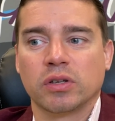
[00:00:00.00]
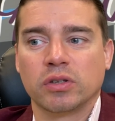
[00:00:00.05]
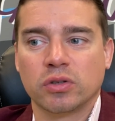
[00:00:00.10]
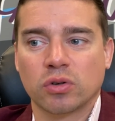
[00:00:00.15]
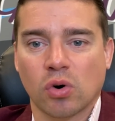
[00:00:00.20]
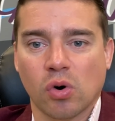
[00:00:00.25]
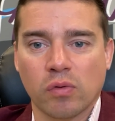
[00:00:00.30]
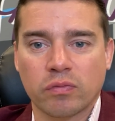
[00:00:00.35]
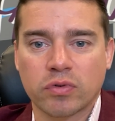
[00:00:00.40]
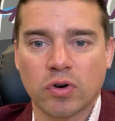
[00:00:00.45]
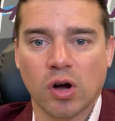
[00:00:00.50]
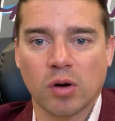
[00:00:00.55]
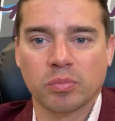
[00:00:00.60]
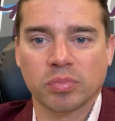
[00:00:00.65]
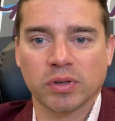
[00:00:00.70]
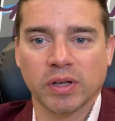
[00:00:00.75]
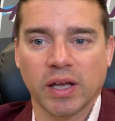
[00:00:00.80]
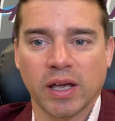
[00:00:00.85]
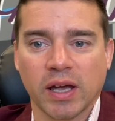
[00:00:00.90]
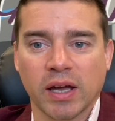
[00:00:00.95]
your overall
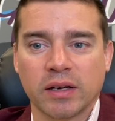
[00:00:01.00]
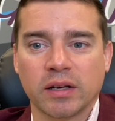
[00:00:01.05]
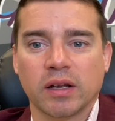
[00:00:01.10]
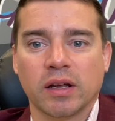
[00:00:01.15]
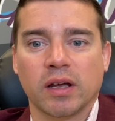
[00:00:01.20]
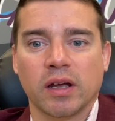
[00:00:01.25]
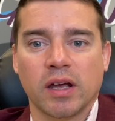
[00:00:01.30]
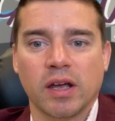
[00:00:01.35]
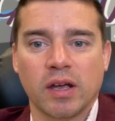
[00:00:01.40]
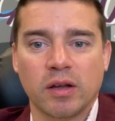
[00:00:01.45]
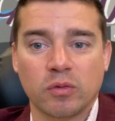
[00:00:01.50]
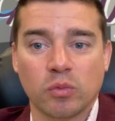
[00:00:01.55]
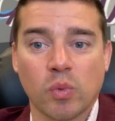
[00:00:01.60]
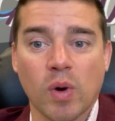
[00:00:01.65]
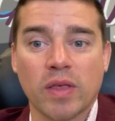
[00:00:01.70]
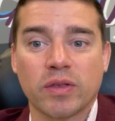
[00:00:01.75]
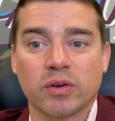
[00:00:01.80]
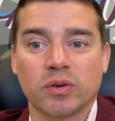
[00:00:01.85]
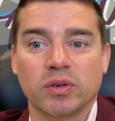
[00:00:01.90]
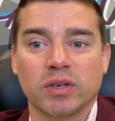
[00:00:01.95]
plan, and
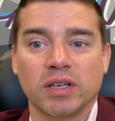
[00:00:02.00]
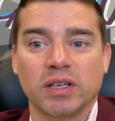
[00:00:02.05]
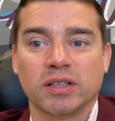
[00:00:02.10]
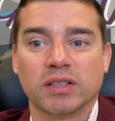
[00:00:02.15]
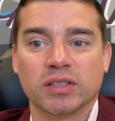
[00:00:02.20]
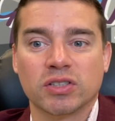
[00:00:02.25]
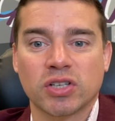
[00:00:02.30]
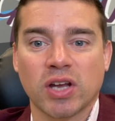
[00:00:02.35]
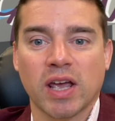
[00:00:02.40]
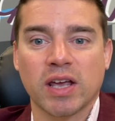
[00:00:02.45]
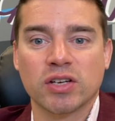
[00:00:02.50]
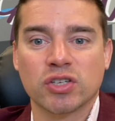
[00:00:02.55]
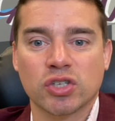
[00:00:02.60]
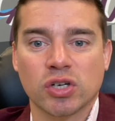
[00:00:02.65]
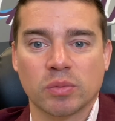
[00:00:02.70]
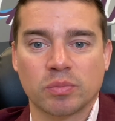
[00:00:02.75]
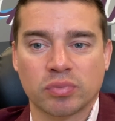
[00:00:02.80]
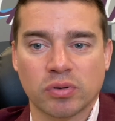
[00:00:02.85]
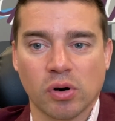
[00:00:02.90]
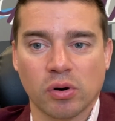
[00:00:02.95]
whether you need to change
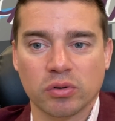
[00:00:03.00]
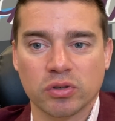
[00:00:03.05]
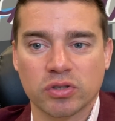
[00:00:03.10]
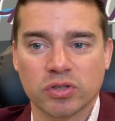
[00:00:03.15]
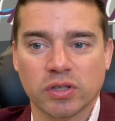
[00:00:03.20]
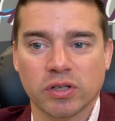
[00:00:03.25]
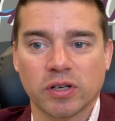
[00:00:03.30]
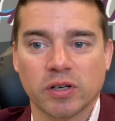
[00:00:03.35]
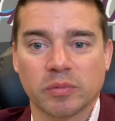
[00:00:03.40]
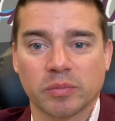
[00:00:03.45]
your approach.